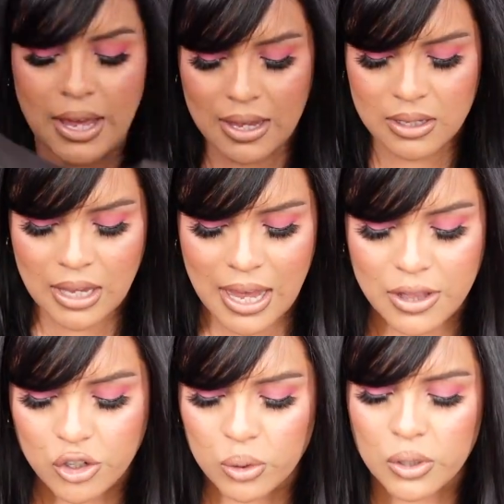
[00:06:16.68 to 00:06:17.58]
Yeah.
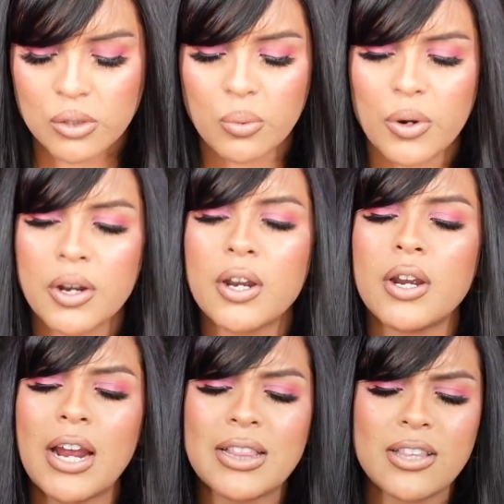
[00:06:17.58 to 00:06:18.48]
And the shorts
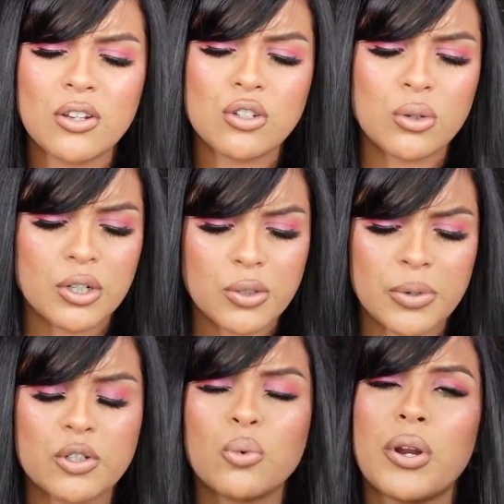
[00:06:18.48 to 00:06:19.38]
were, I think the shorts
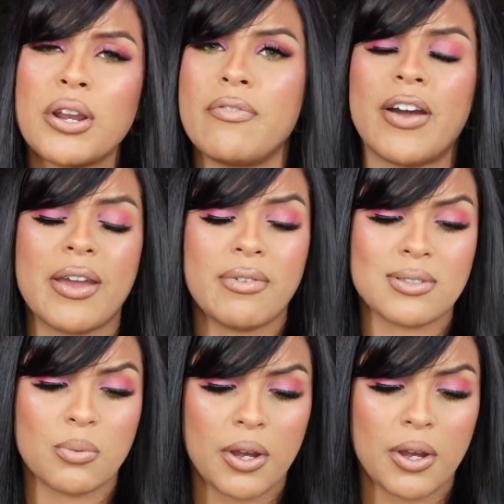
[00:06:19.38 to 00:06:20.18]
were 25 as